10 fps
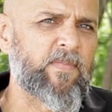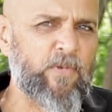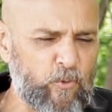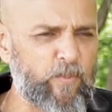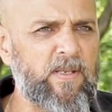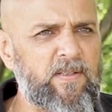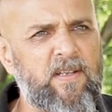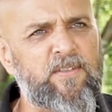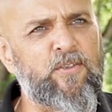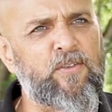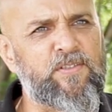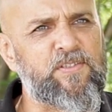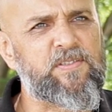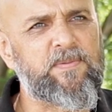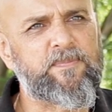You made that
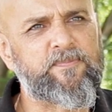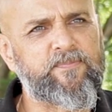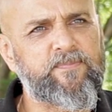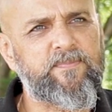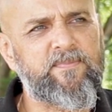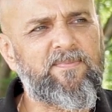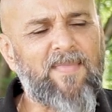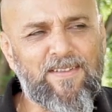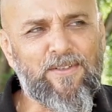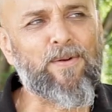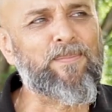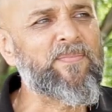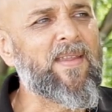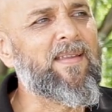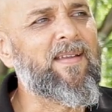choice. So,
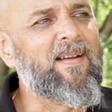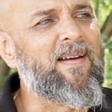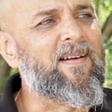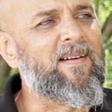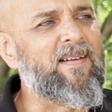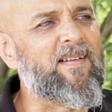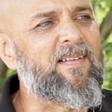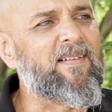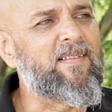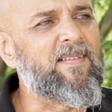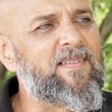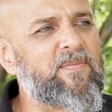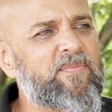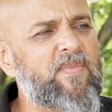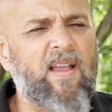uh,
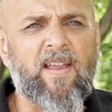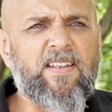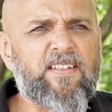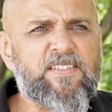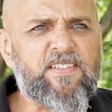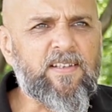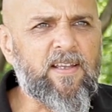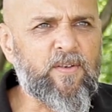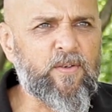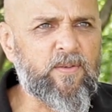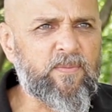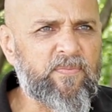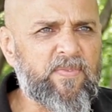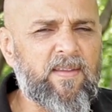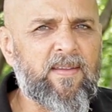ideal scenario
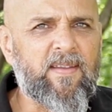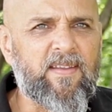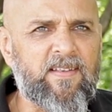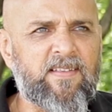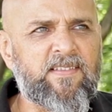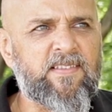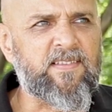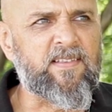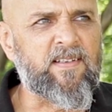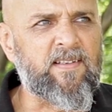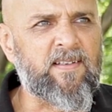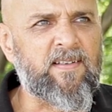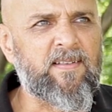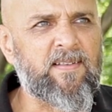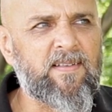is
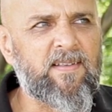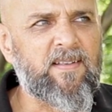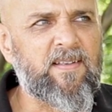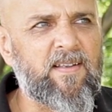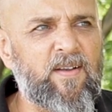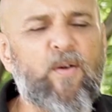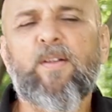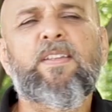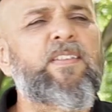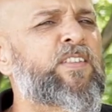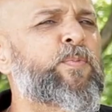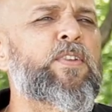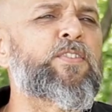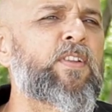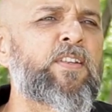uh, all these
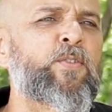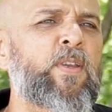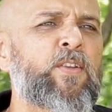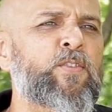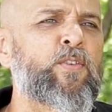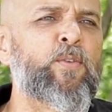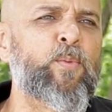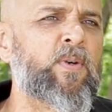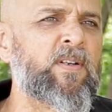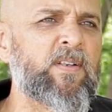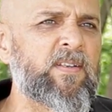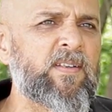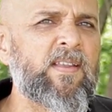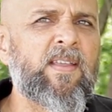experiential educators of the world